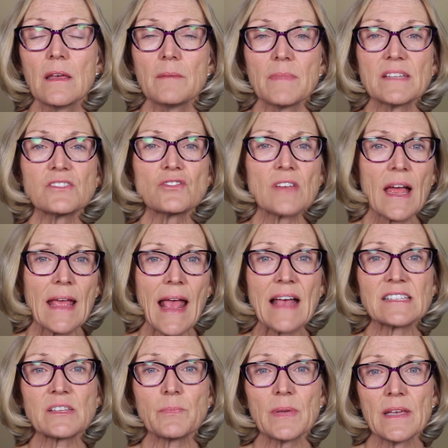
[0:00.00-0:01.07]

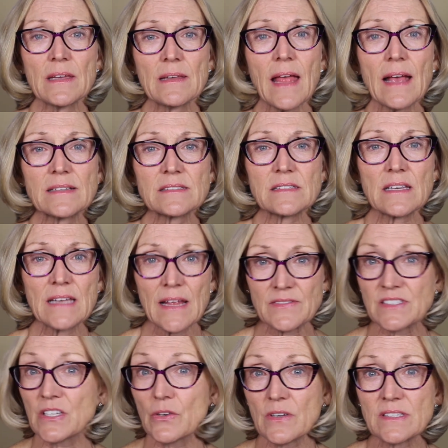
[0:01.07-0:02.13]
Benzodiazepine can have
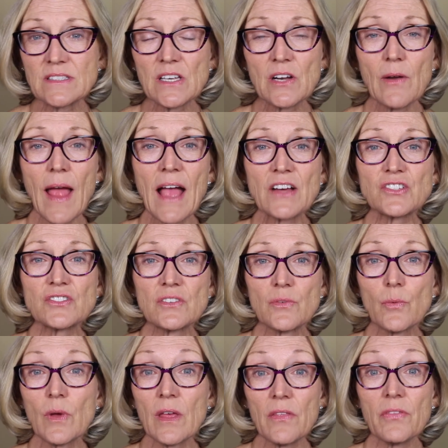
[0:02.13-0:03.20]
serious interaction
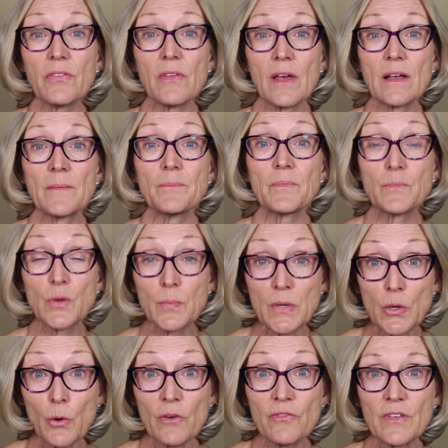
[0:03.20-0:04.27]
with
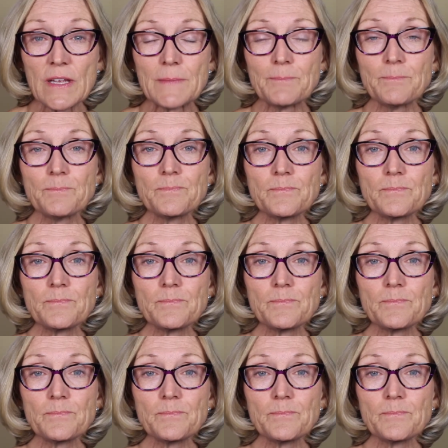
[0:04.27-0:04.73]
buprenorphine.